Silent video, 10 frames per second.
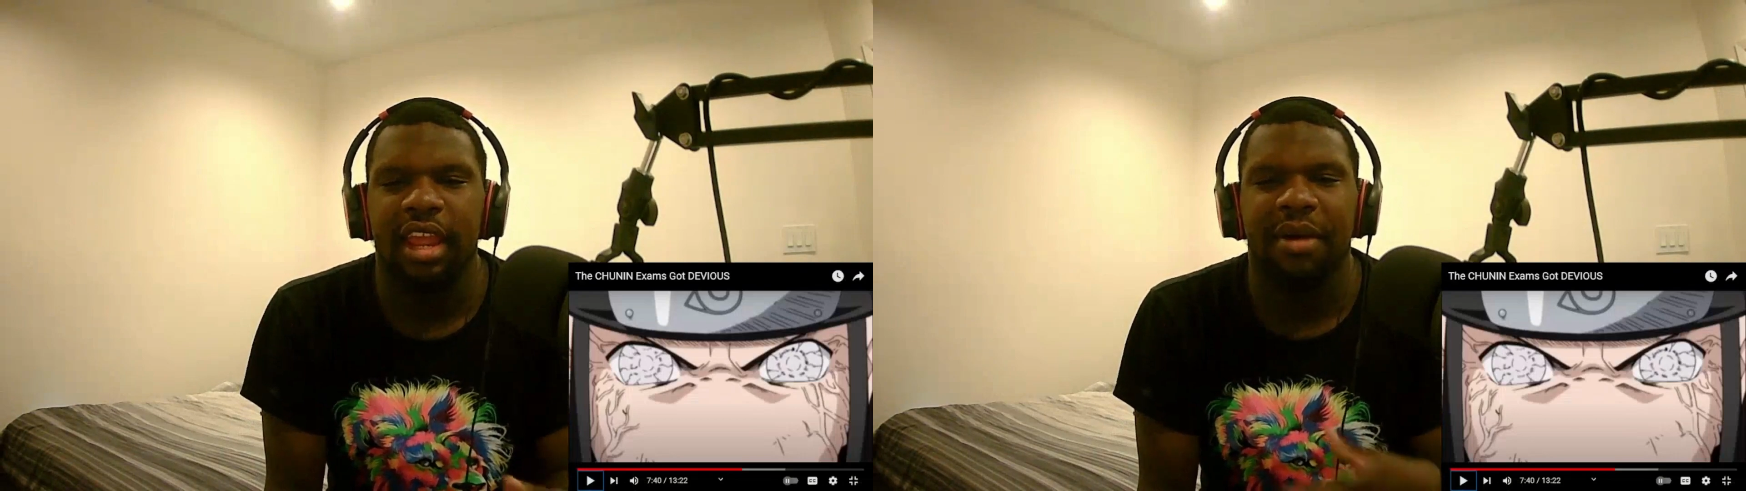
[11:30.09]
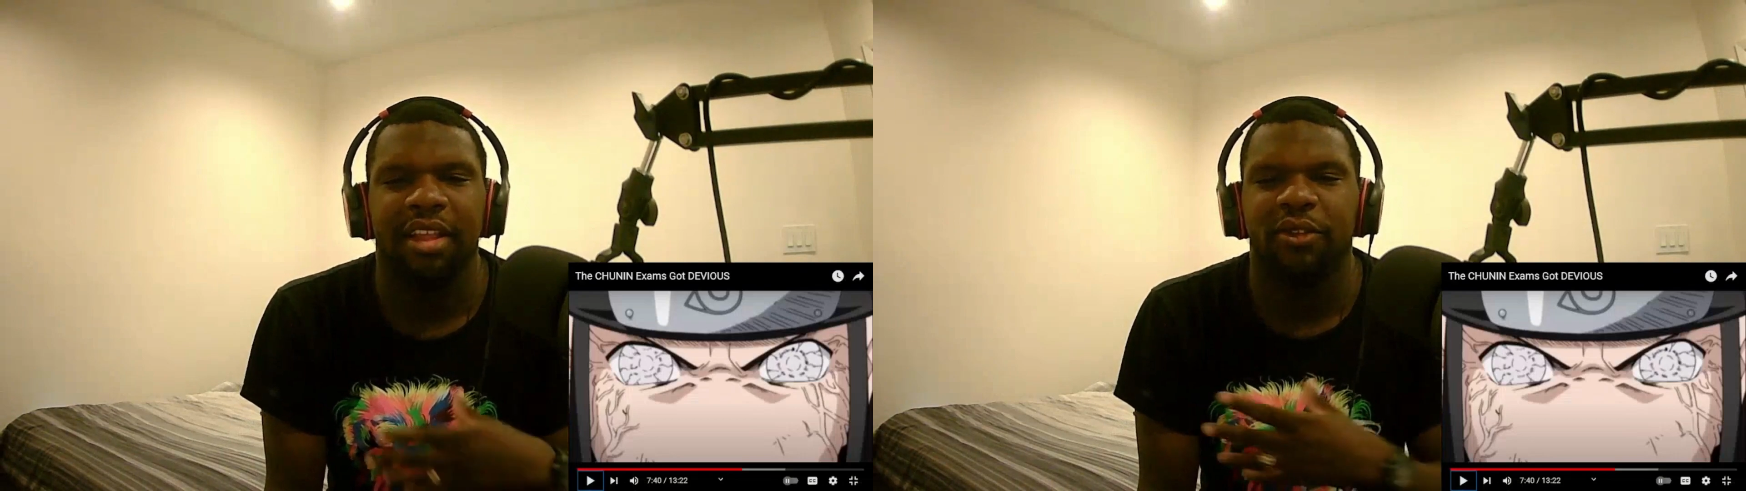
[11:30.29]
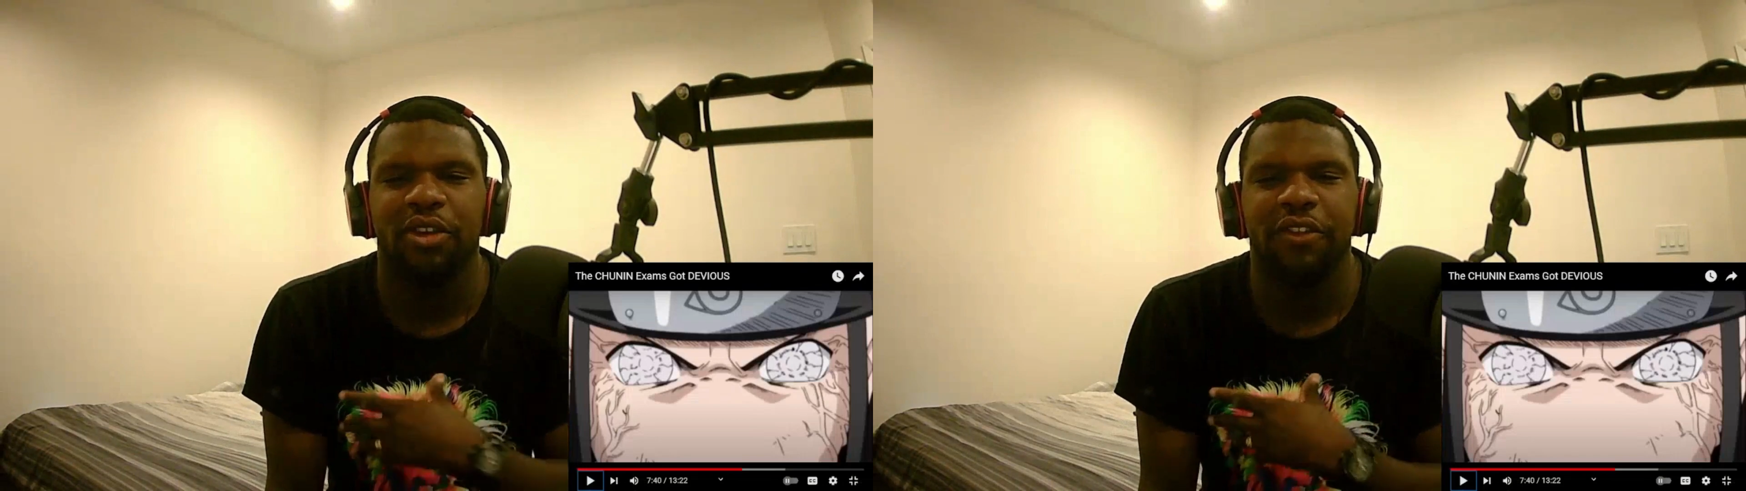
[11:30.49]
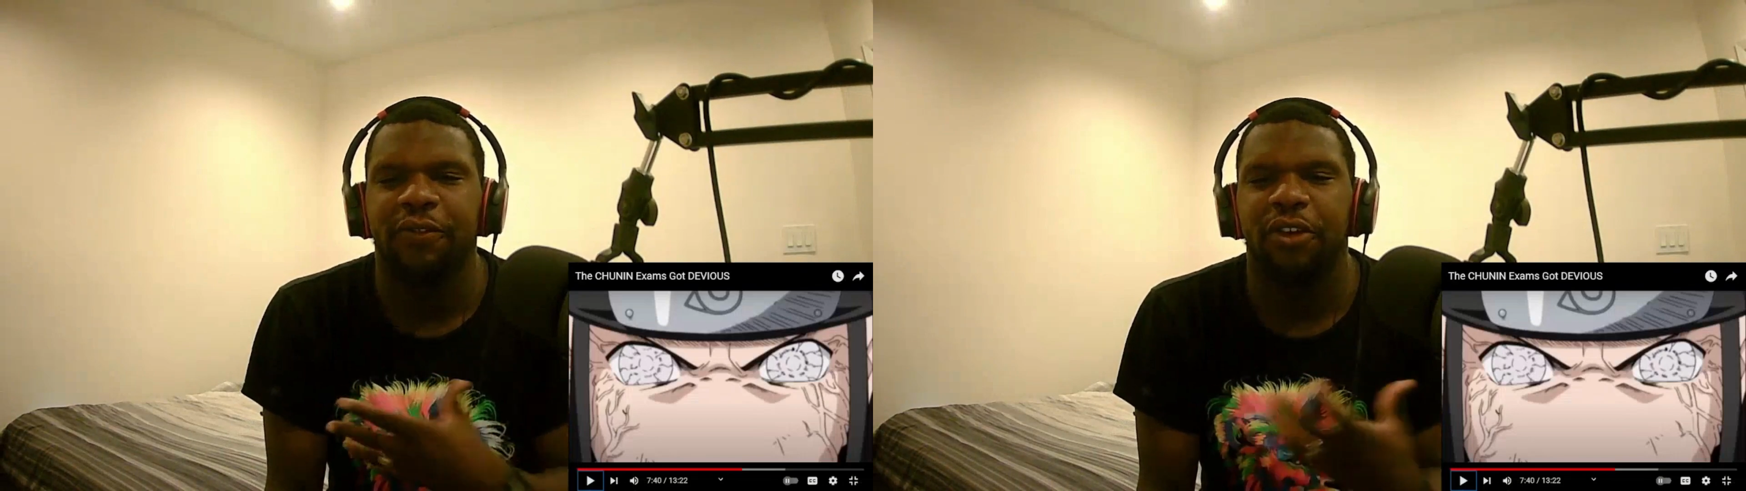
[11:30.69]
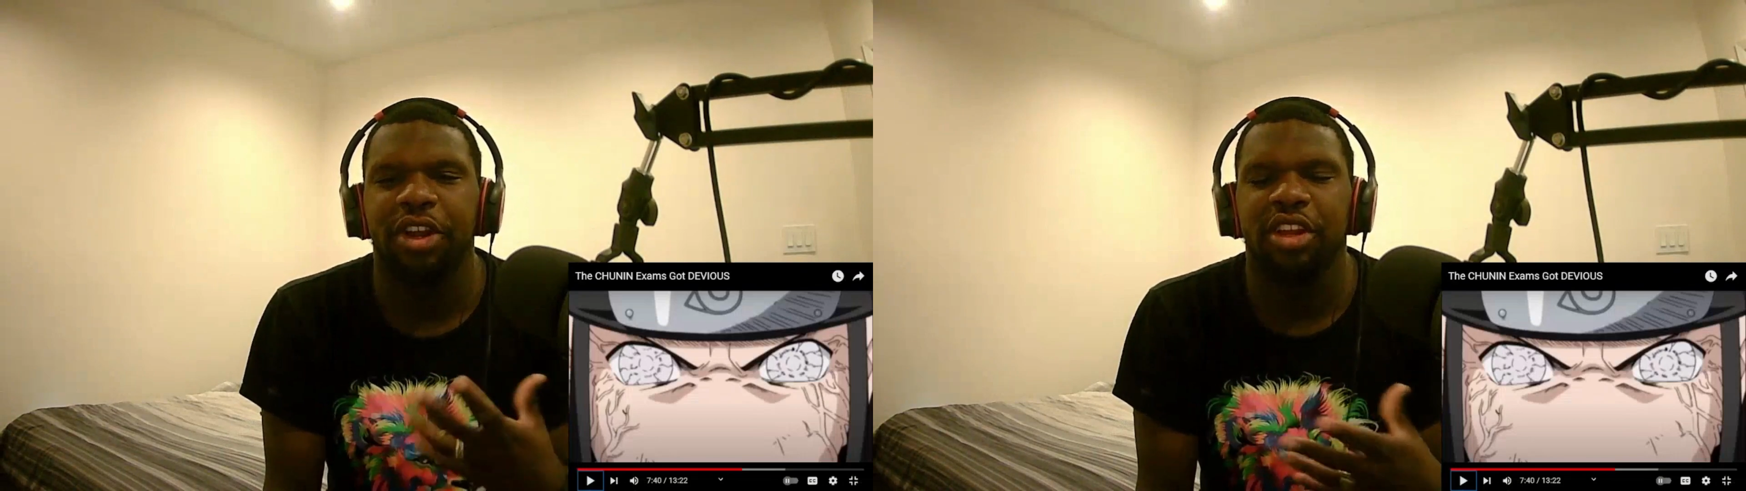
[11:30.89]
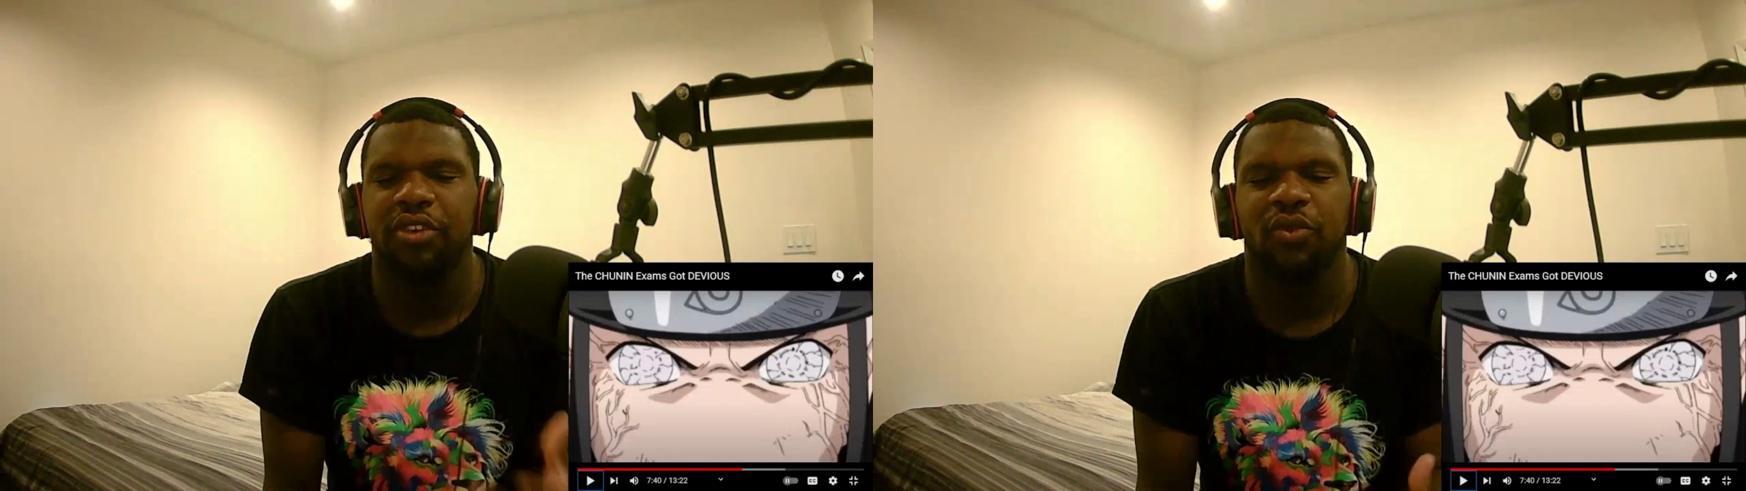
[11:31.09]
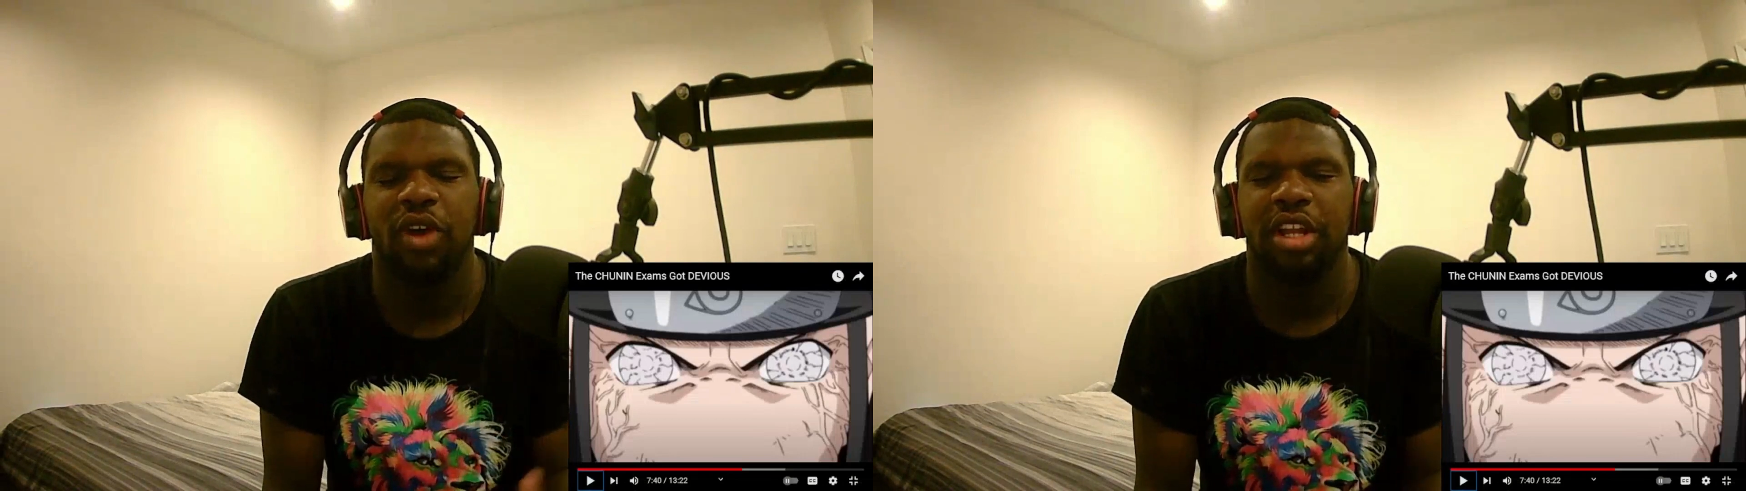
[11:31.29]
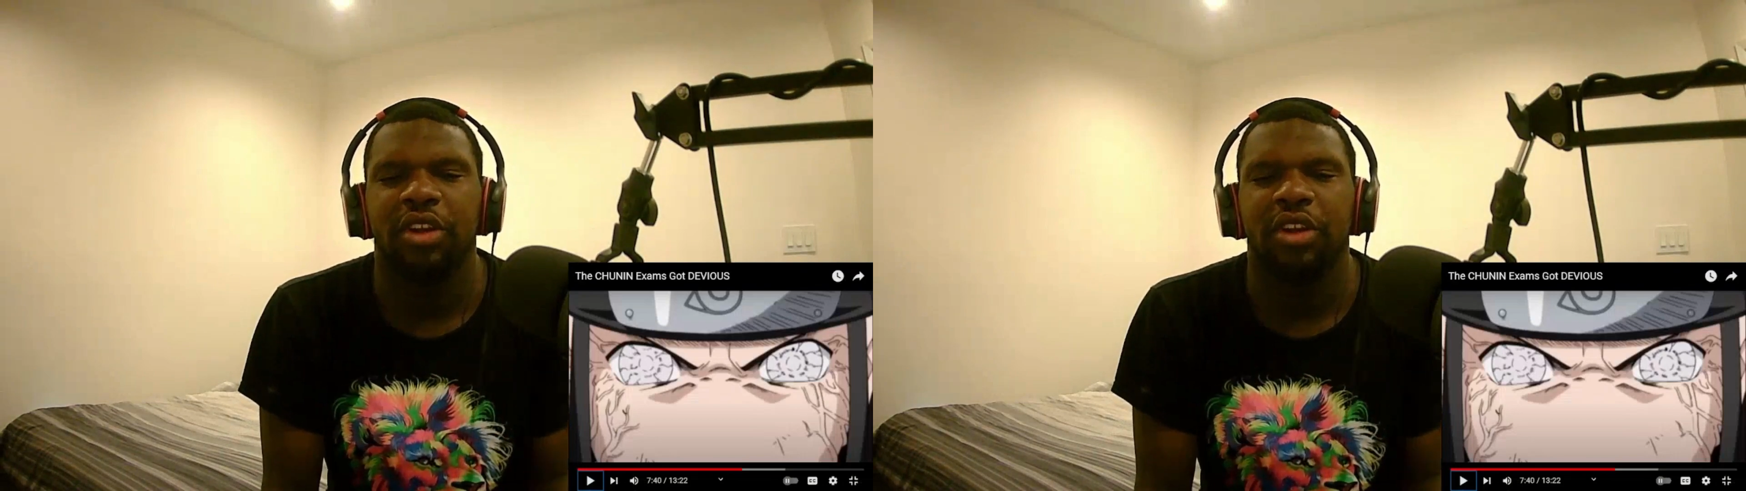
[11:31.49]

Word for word: my 24 years wa